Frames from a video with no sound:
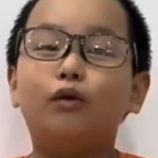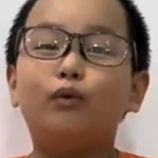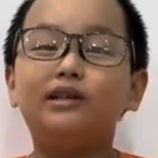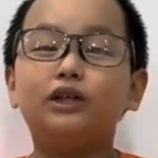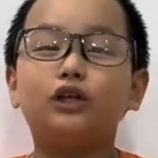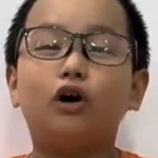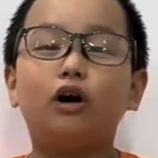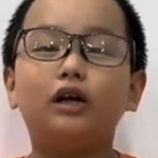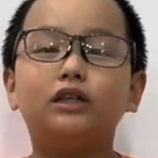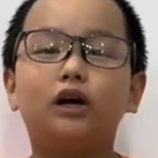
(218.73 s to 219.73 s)
which is
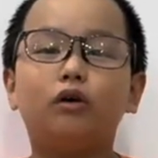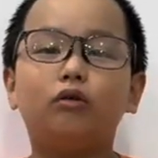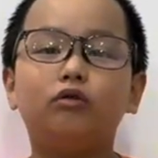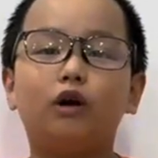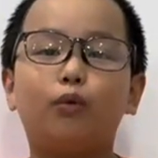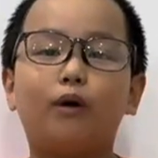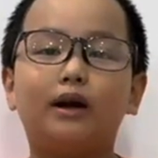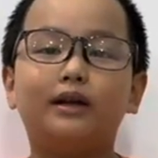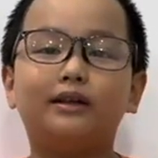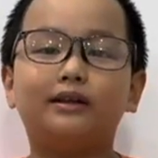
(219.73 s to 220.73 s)
also the
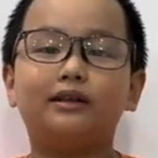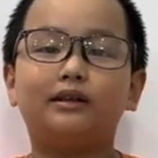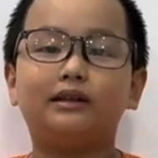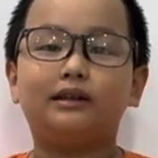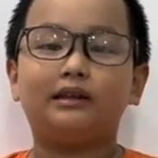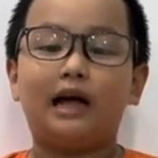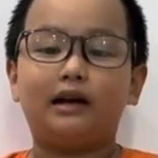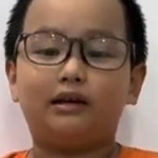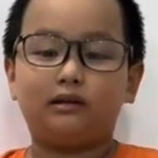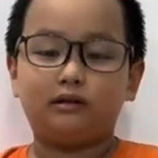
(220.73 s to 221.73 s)
one
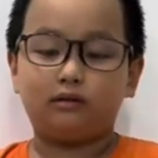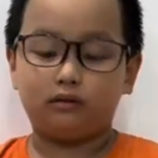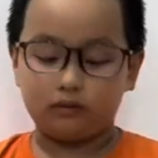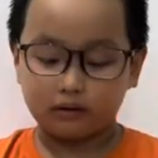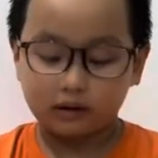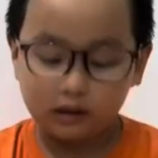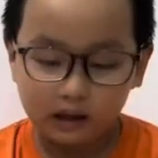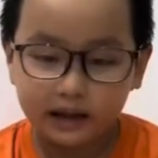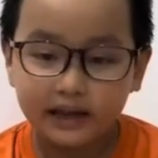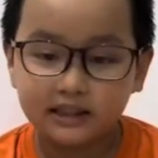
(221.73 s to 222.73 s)
that
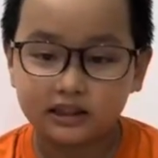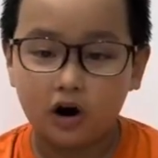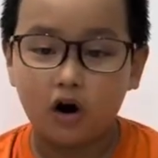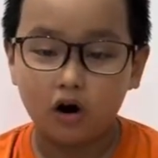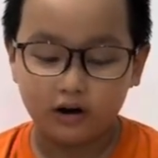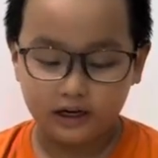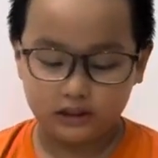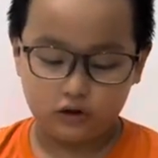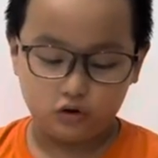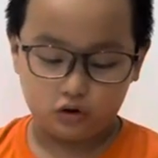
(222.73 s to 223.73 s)
it's the
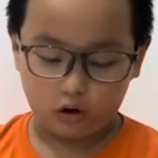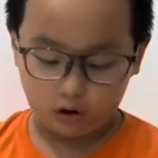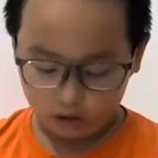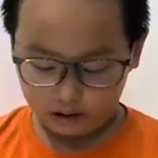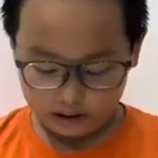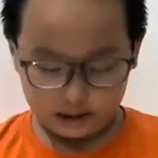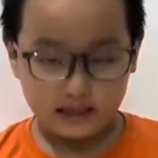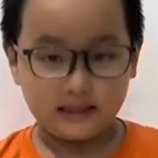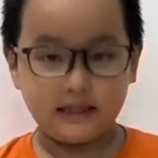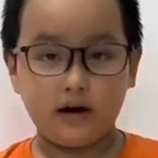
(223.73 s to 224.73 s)
hardest to draw,
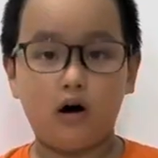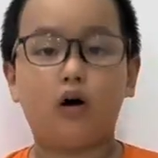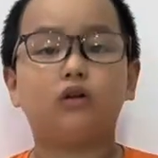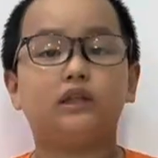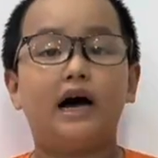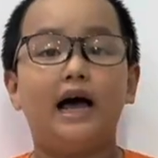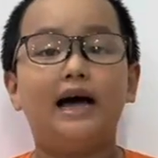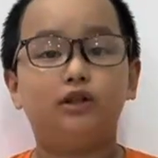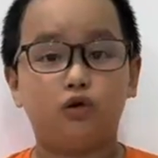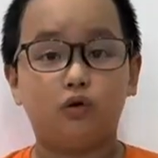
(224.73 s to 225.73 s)
is the
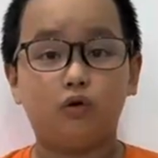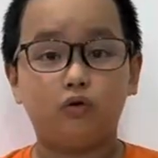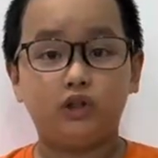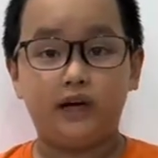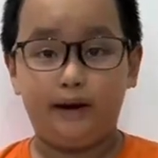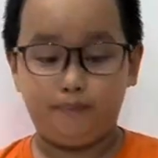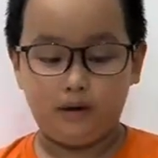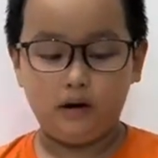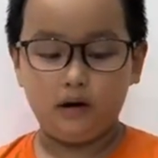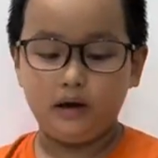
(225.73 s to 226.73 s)
octahedral shape.
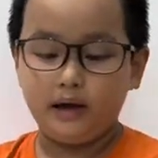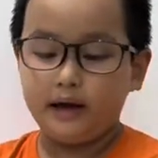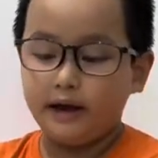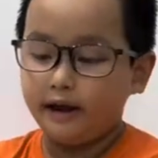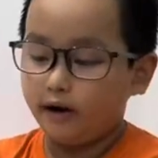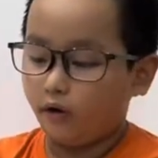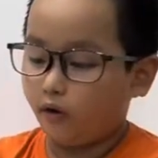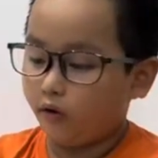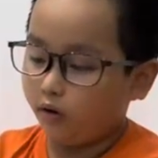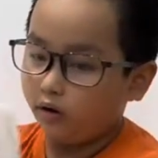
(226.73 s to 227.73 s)
Here,
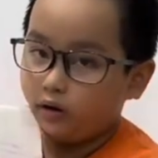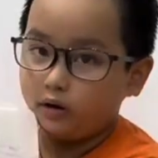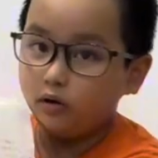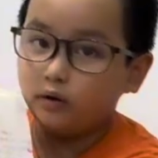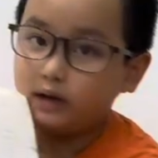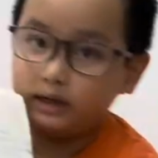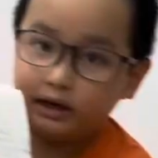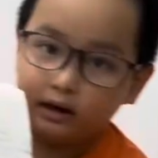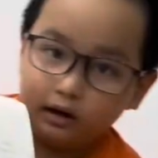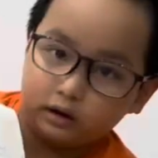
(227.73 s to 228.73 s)
you could
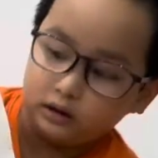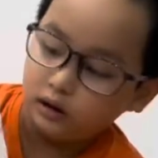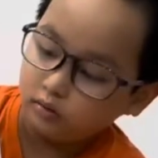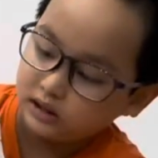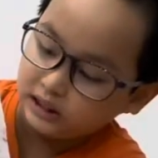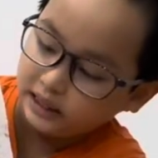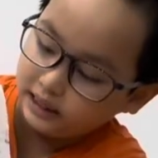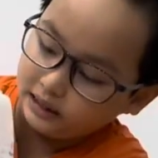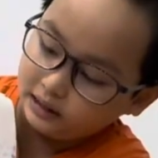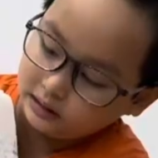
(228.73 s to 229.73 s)
look closely.
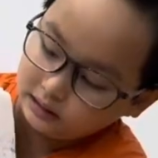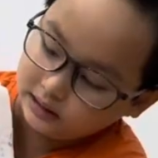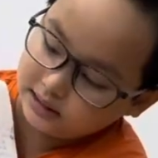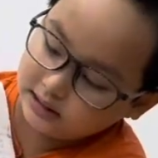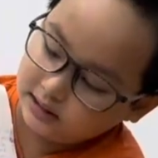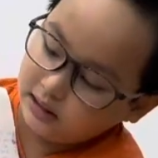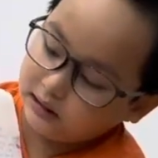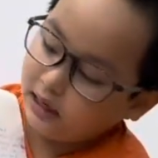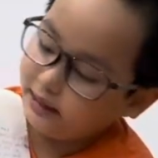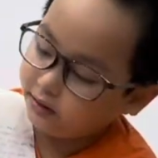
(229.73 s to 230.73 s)
This is the
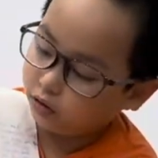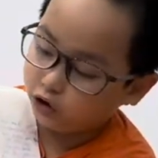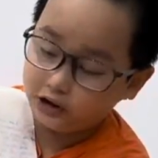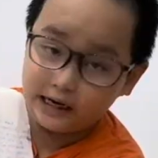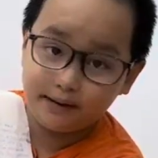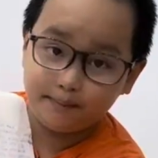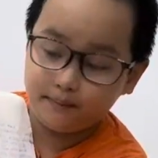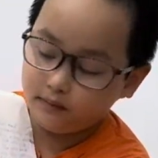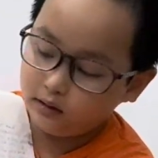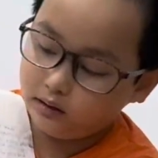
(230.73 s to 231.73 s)
linear shape.
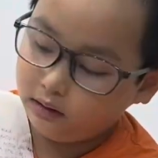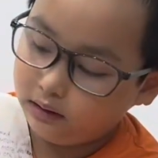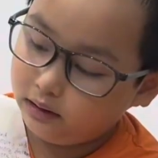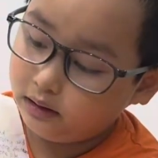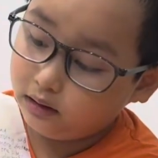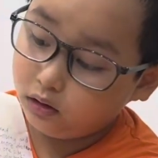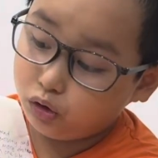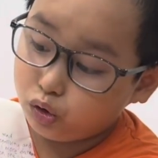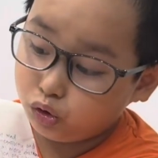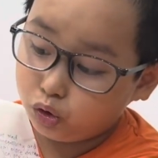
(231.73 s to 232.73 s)

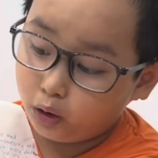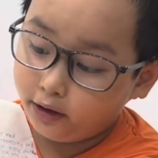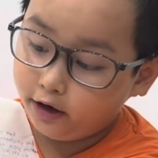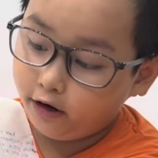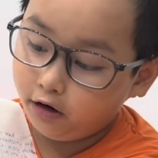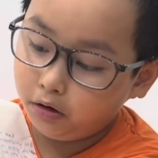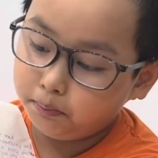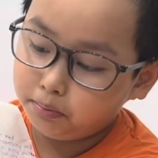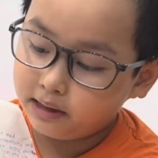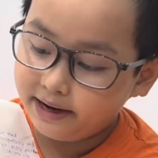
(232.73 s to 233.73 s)
Trigonal
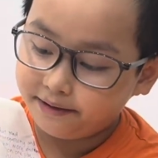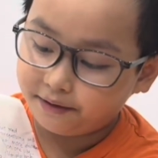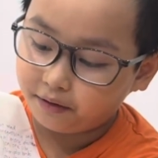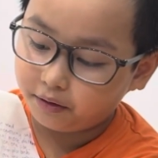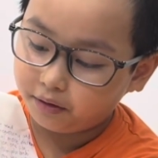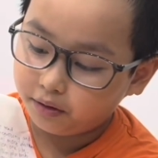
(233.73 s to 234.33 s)
planar,